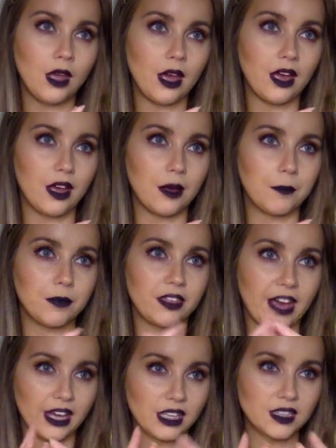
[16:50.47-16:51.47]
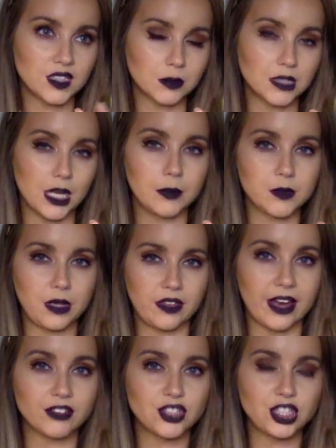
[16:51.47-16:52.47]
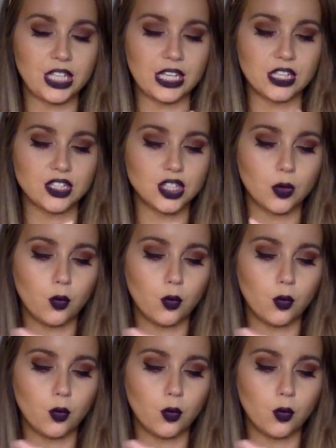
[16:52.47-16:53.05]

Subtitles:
That can sometimes be that change.